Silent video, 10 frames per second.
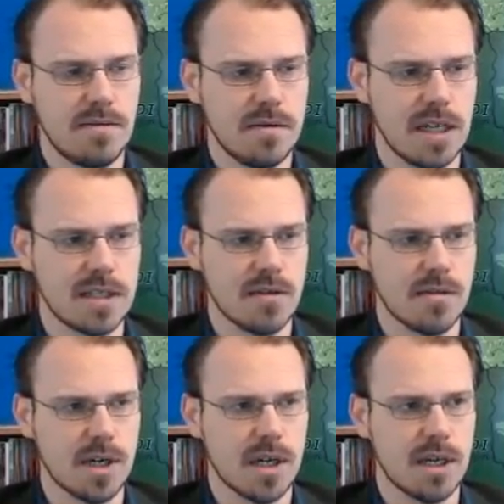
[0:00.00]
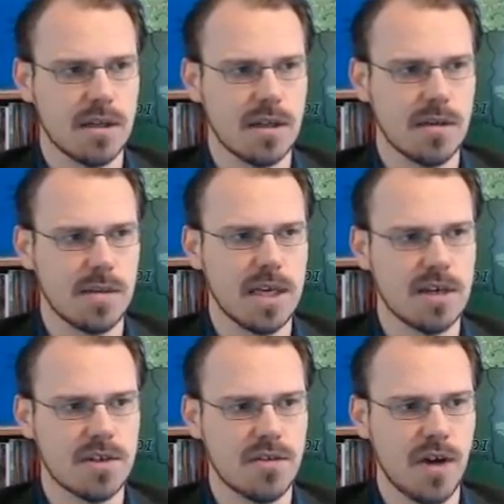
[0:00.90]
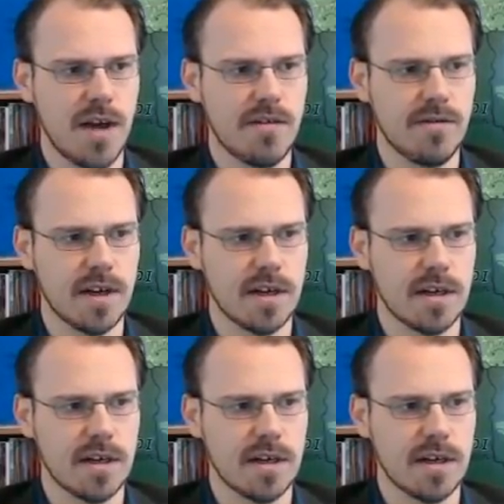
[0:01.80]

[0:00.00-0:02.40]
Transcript: less of them are going to kill him. He can survive an